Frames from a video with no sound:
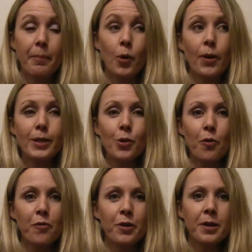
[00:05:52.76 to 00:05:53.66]
Quite
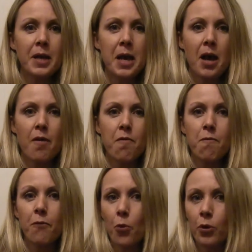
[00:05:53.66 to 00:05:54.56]
often I've
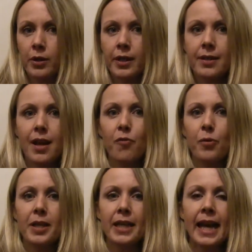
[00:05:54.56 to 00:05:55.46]
fallen in love
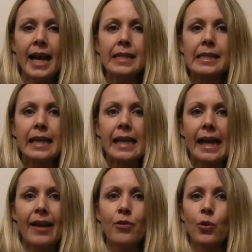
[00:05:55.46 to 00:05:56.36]
with a cat
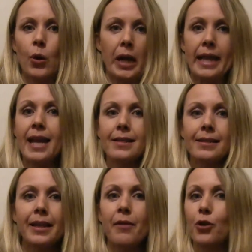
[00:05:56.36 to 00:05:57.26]
and thought,
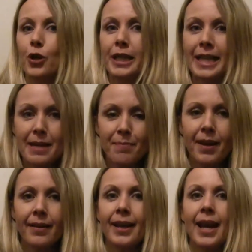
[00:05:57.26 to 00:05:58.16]
that's it, I've got to keep
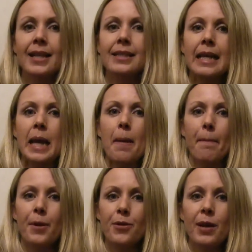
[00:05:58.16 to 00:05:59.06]
that cat.
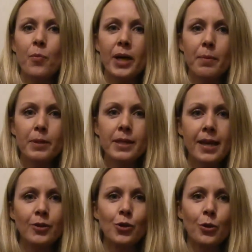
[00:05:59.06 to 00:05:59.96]
But then when a
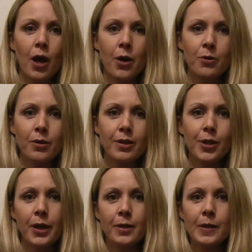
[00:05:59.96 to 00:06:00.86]
potential owner
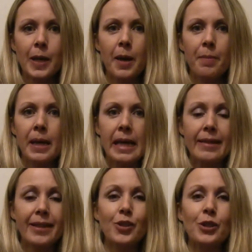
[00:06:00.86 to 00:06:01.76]
turns up,
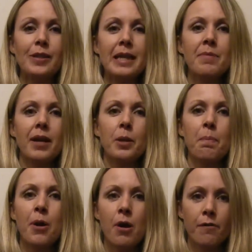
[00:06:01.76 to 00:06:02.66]
they just seem like the
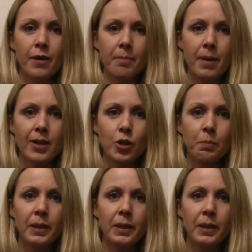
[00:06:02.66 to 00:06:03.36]
perfect match,